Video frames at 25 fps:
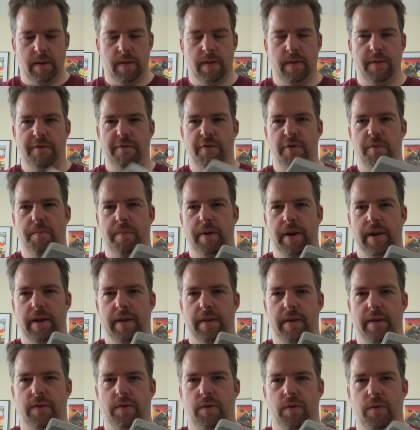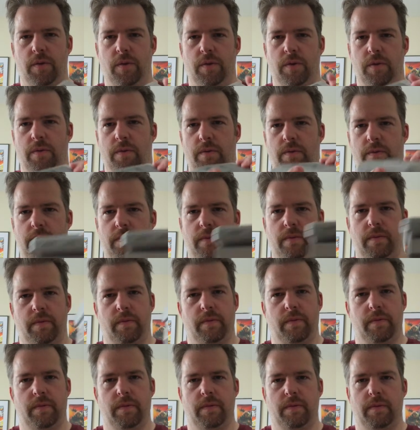footprint of the two
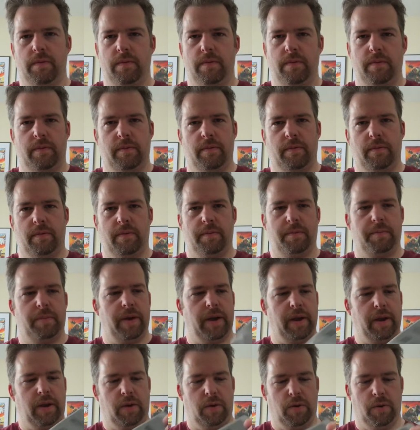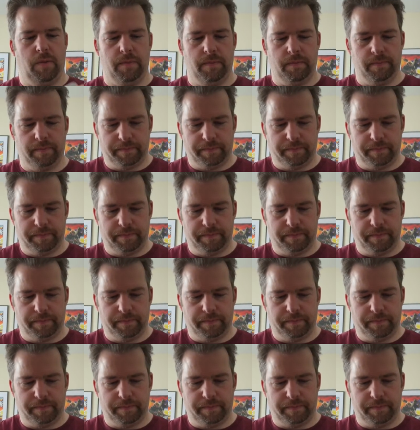is pretty cool.